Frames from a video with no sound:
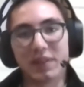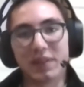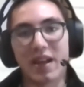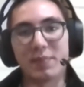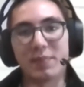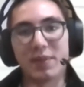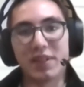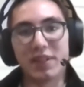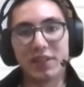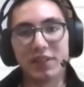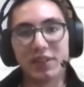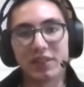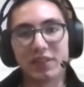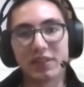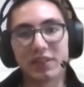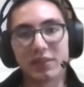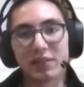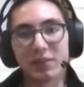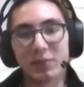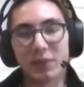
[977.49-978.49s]

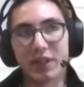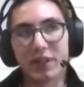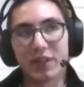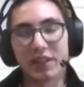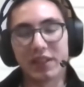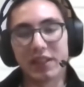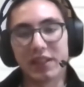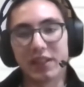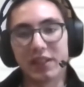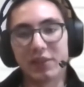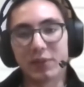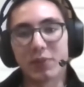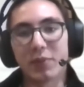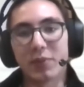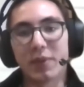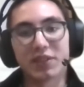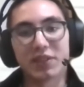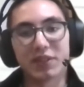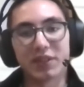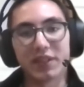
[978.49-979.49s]
IPs where the
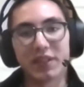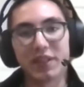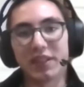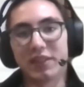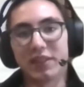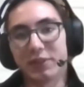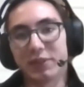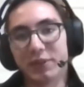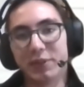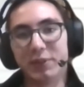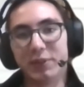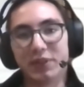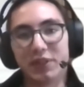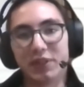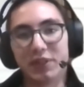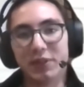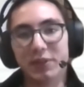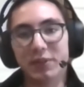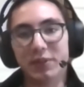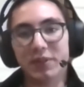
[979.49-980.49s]
requests are getting through
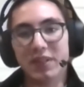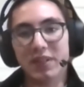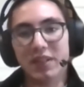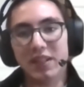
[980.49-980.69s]
too.